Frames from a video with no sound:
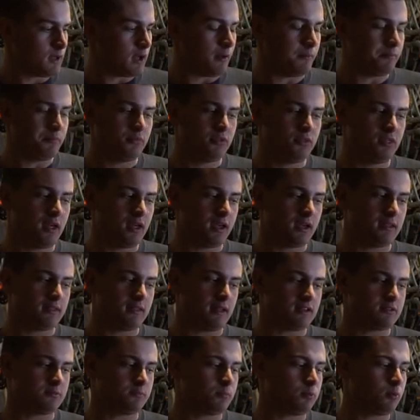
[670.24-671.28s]
I'm thinking
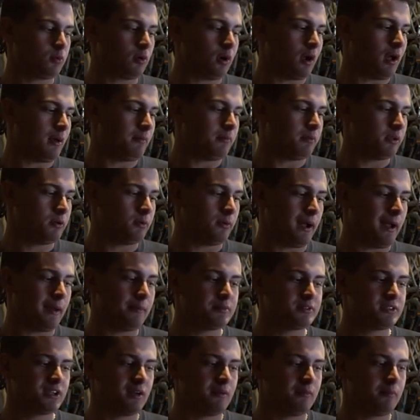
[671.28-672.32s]
that's probably
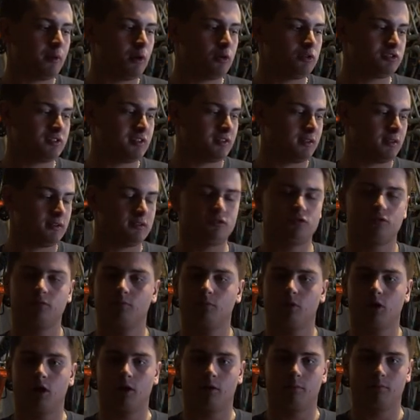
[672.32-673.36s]
wraps up most of the
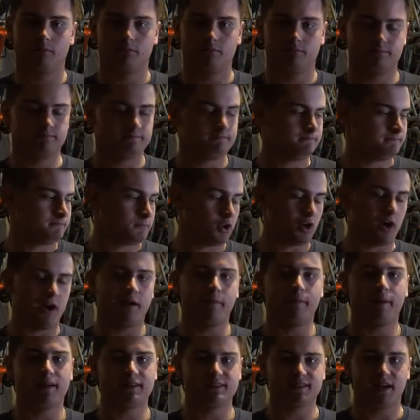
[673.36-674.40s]
um,
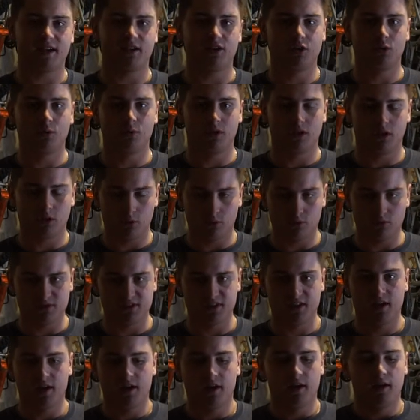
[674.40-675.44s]
crankbaits I do
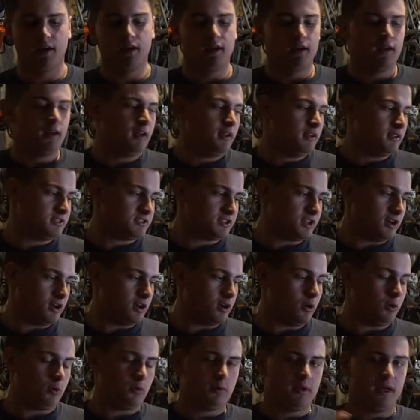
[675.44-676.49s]
use.
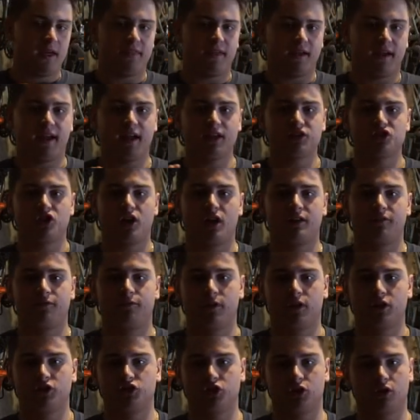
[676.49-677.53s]
So yeah, they catch a lot of
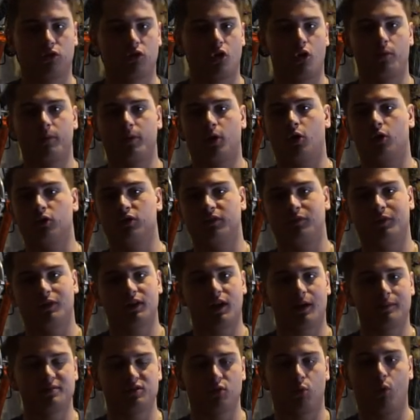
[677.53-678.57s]
fish. You can throw them in all different
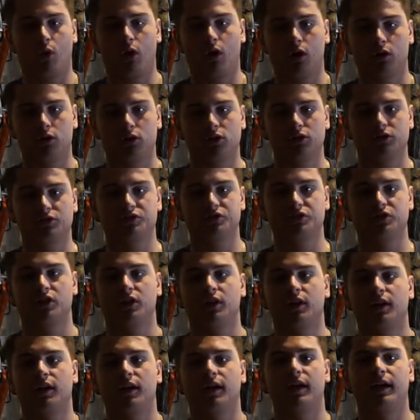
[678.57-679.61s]
types of waters
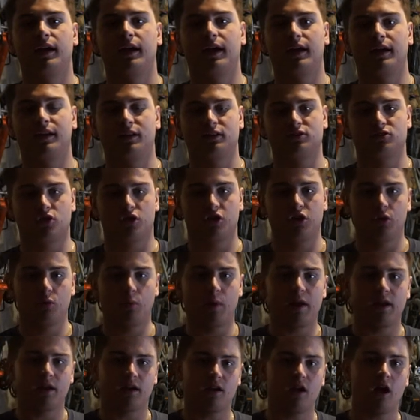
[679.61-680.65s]
and it's a good
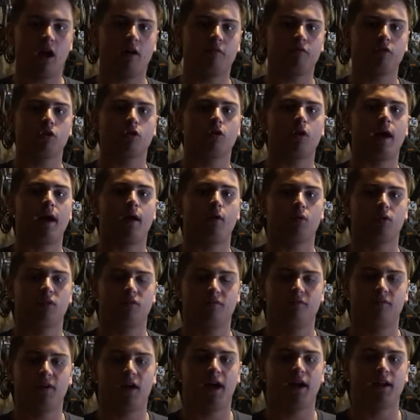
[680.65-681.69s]
way to cover ground
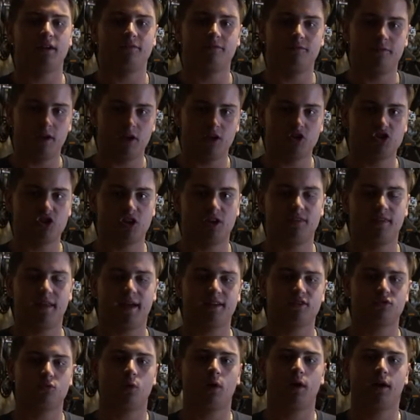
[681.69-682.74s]
and find fish, and
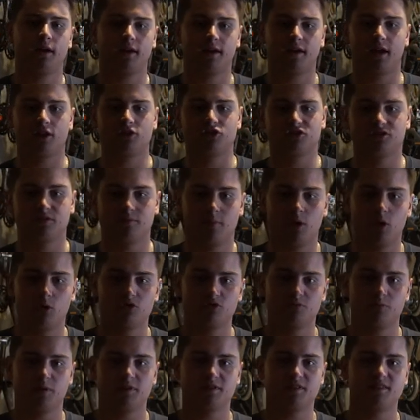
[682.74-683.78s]
that's why it catches the
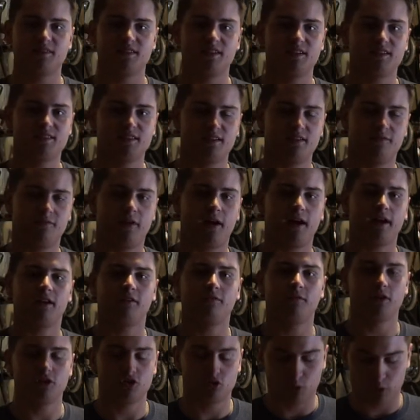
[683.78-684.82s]
most because it's easy to find
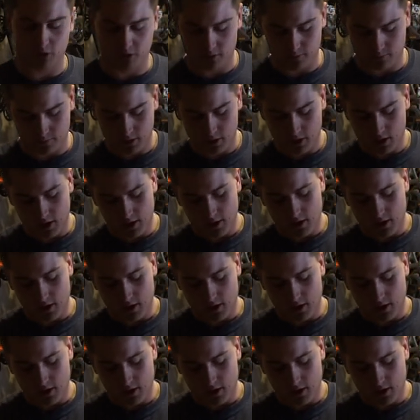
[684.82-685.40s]
fish with them.